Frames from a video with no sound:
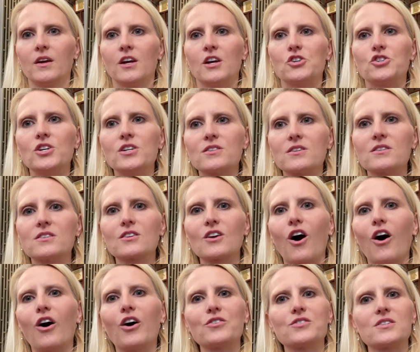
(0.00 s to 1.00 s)
Jesus
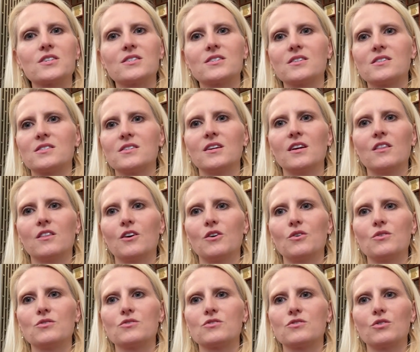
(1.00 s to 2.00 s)
calls us to see
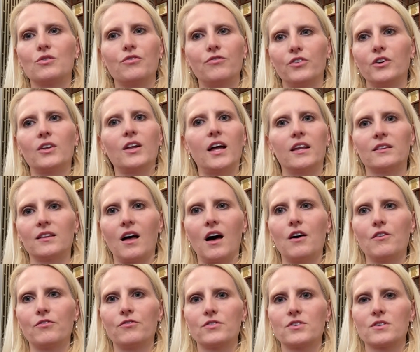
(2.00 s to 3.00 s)
those who feel
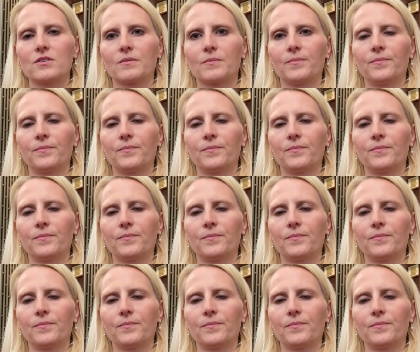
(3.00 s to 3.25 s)
unloved.